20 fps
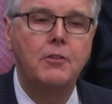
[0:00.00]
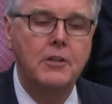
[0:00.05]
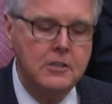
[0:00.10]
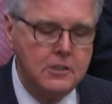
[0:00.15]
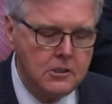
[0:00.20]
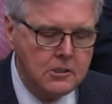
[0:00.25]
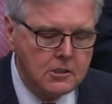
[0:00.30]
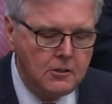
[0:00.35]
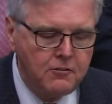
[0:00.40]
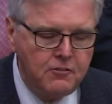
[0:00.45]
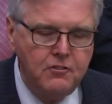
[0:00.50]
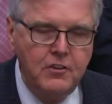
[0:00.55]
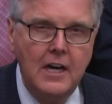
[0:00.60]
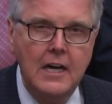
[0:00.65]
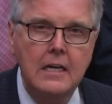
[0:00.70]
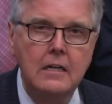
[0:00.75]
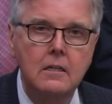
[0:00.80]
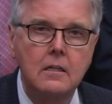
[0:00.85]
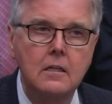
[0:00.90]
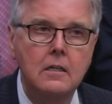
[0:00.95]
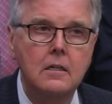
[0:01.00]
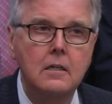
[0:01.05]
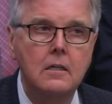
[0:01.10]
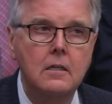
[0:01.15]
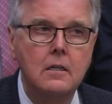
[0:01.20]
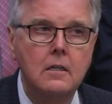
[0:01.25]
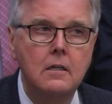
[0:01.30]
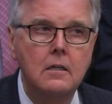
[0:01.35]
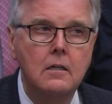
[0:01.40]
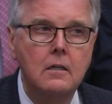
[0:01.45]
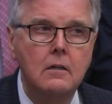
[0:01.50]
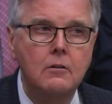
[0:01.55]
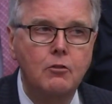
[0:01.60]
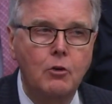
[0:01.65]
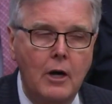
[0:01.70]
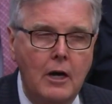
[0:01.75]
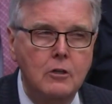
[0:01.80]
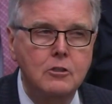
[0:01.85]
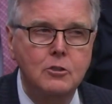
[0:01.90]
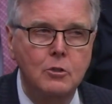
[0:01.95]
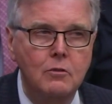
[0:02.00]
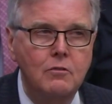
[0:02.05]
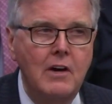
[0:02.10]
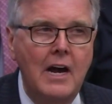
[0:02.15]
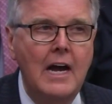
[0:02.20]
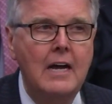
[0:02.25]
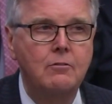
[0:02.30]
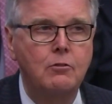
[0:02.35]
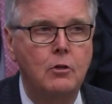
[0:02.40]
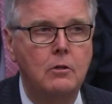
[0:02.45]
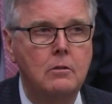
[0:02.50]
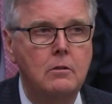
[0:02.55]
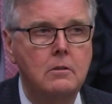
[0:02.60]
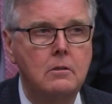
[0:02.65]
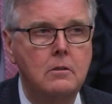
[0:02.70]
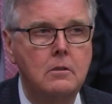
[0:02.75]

This is a fight for our survival.